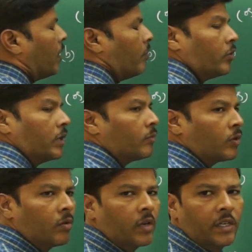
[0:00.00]
ammonium
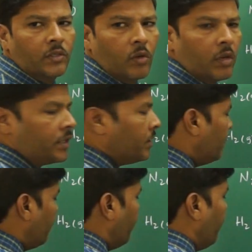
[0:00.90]
chloride solid,
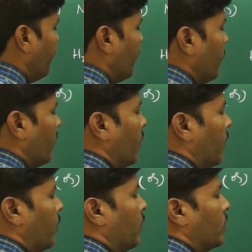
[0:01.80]

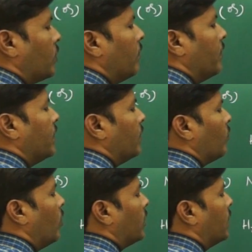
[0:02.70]
if you dissolve it in
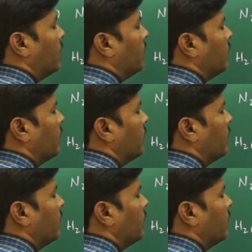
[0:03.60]
water